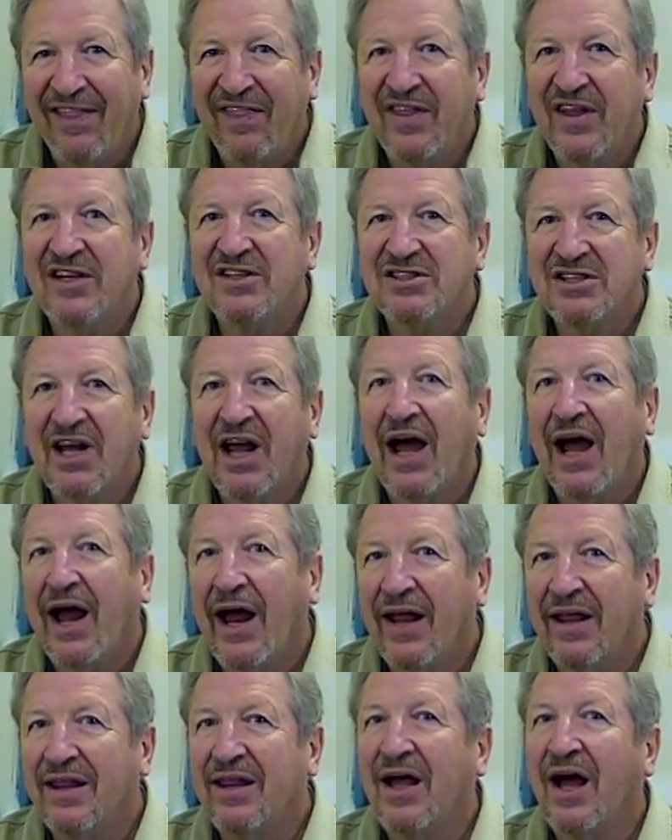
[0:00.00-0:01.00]
this
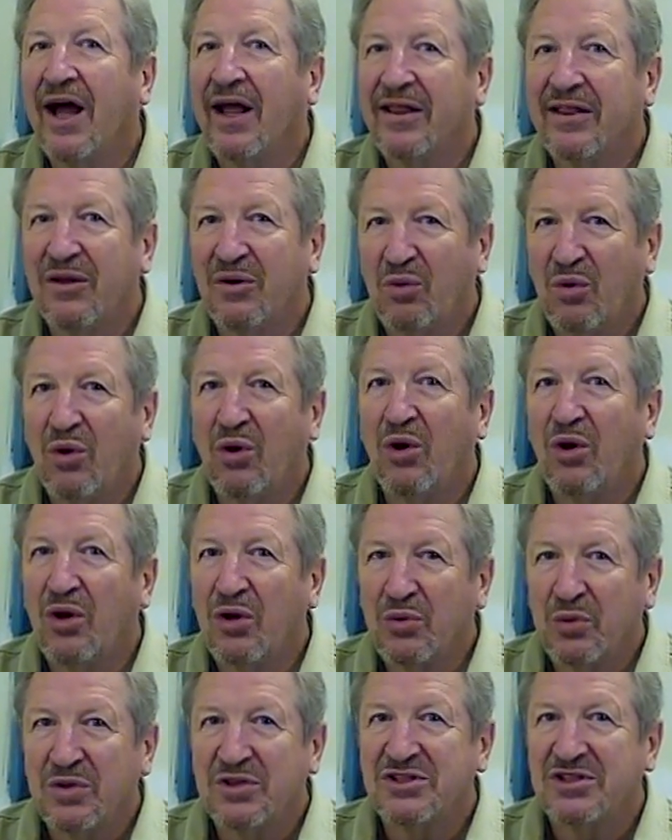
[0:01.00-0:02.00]
guy thought the
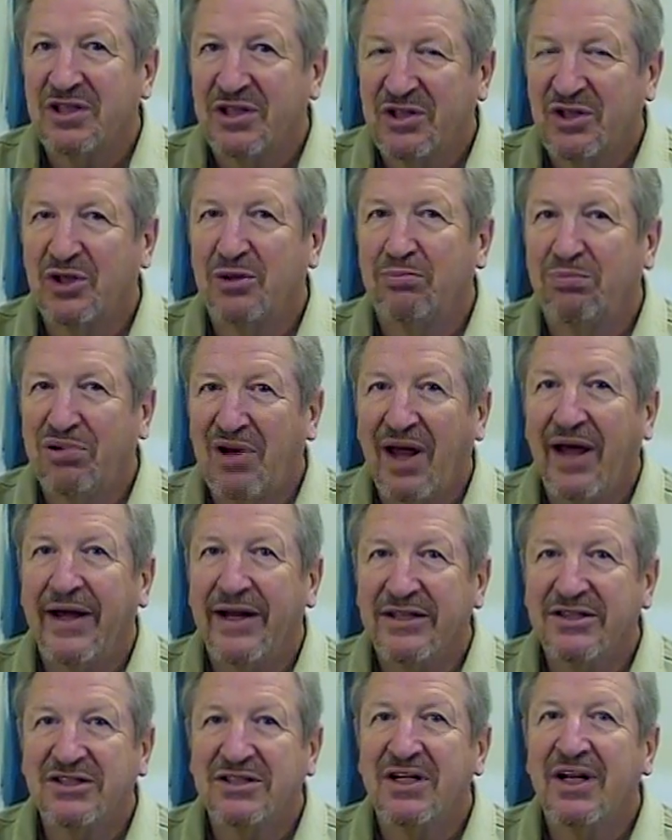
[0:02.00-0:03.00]
world was a good
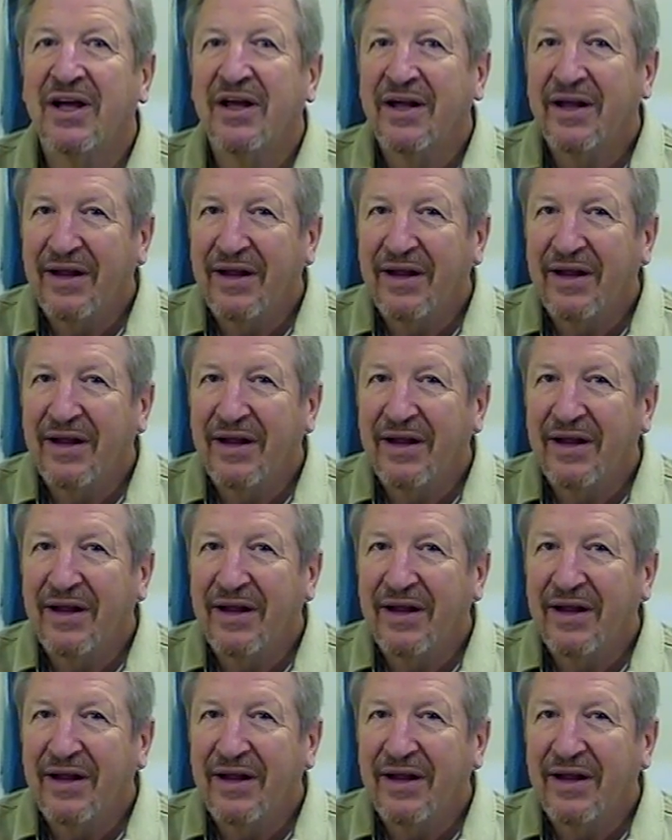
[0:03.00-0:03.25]
place.